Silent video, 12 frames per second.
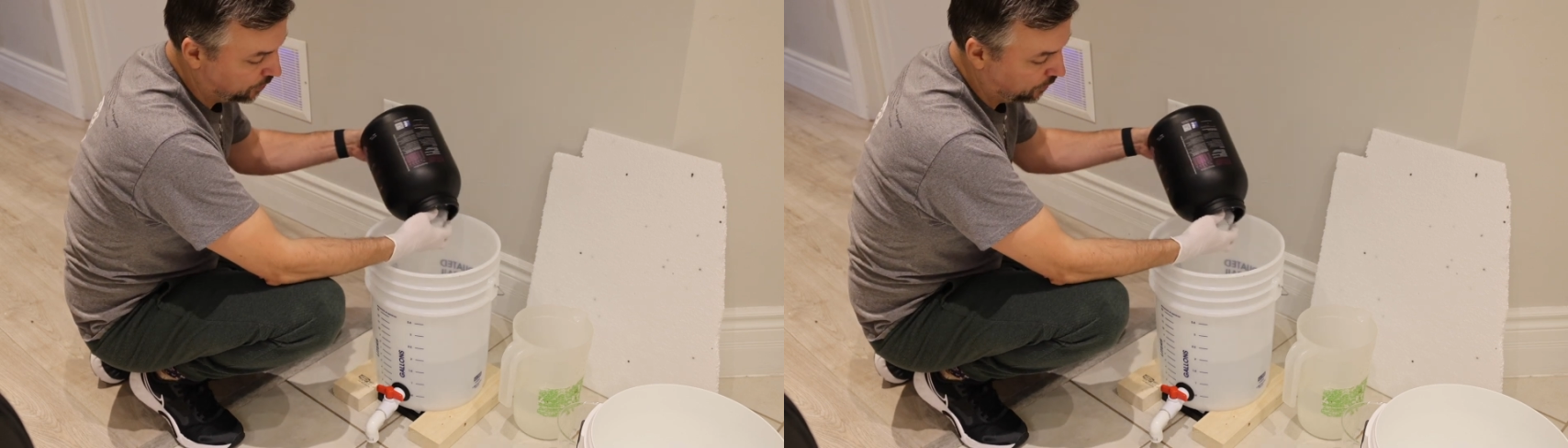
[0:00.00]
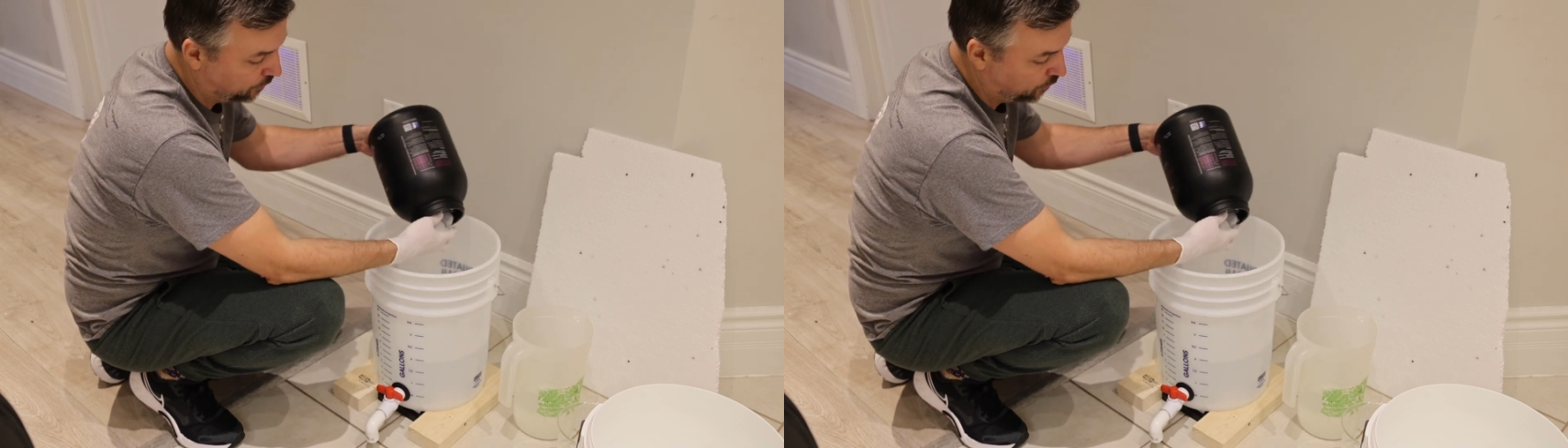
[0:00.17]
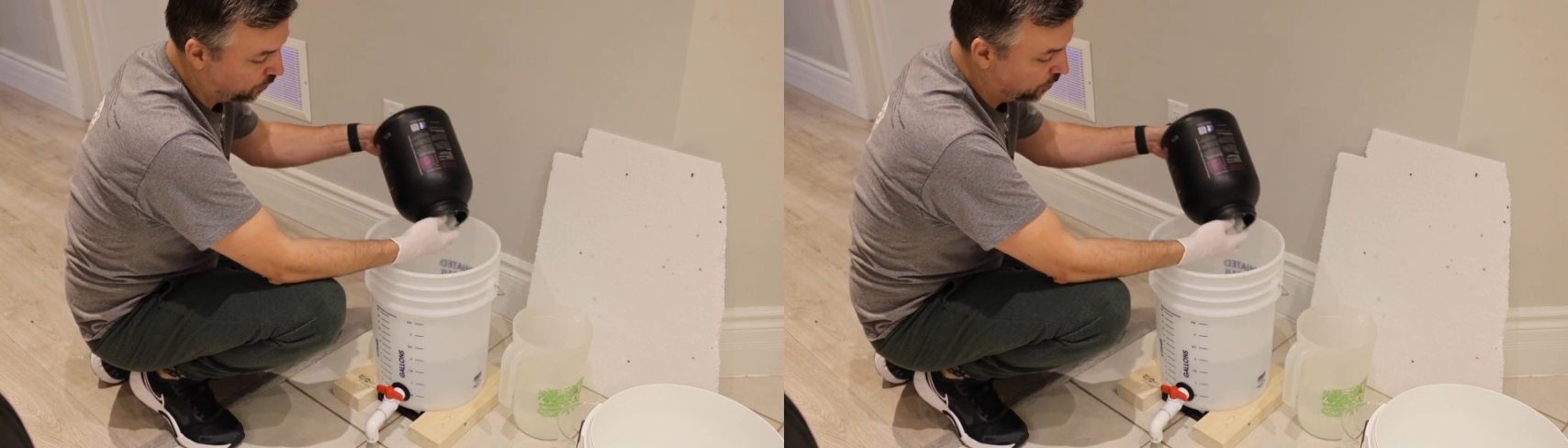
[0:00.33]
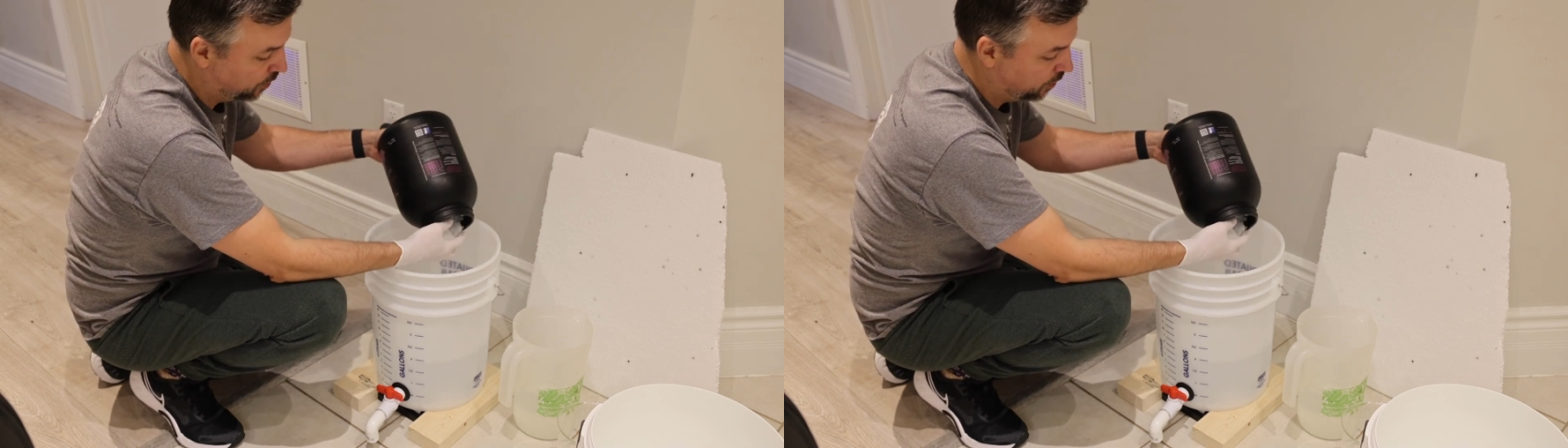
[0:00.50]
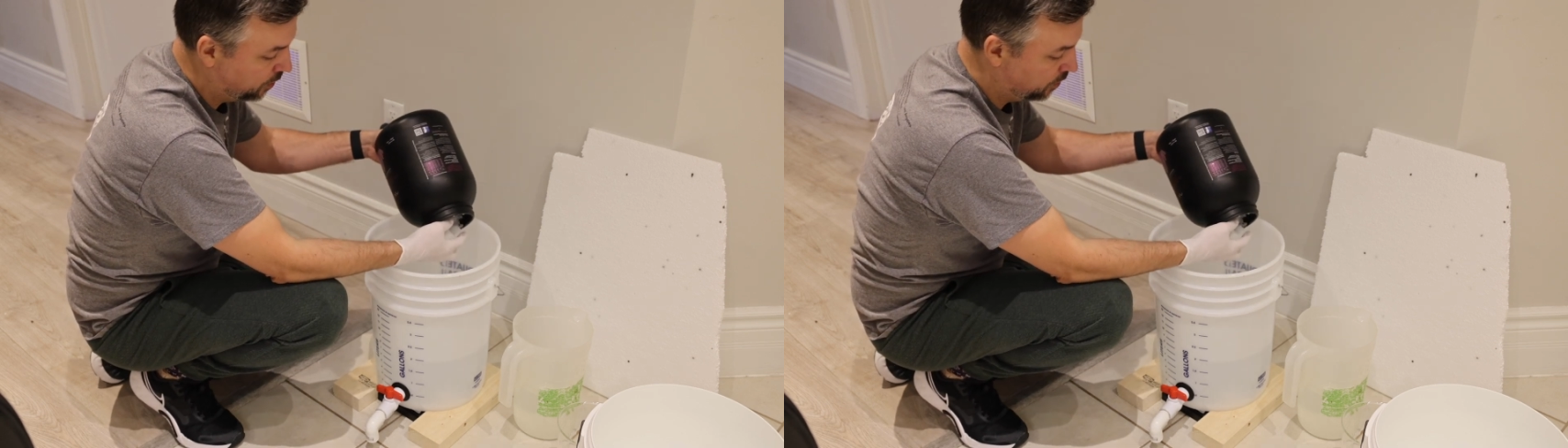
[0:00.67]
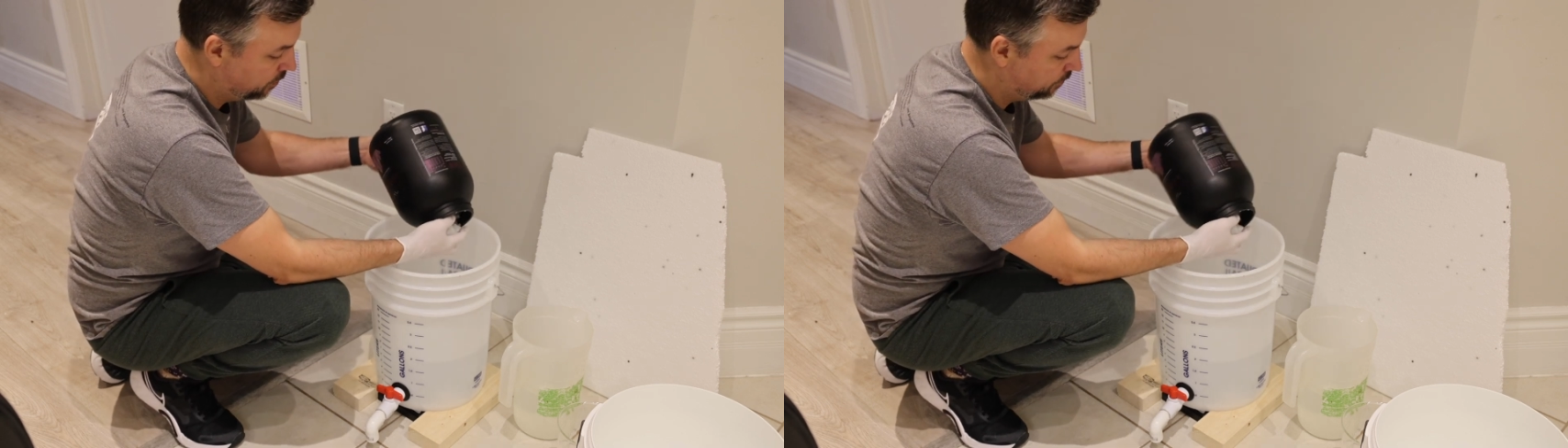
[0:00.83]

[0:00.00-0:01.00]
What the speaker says: me for